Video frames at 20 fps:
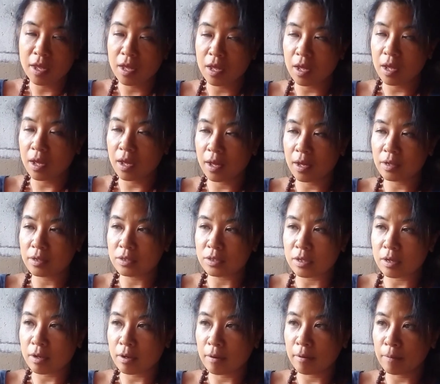And
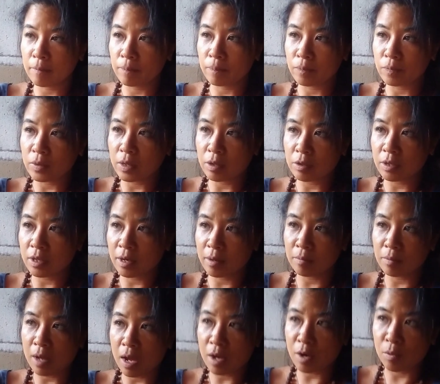now that
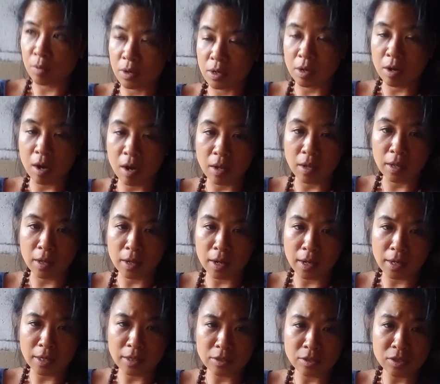I'm not a workaholic, I
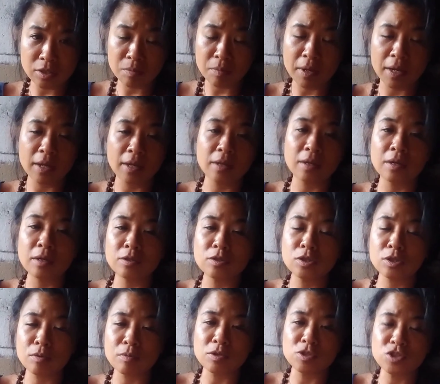get to spend
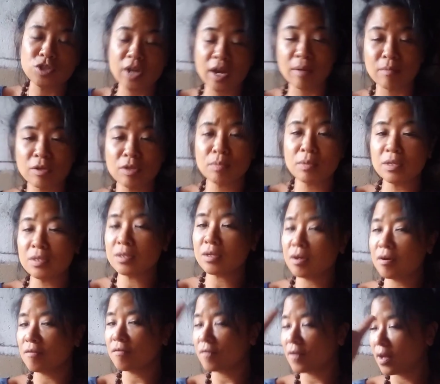so much time with myself.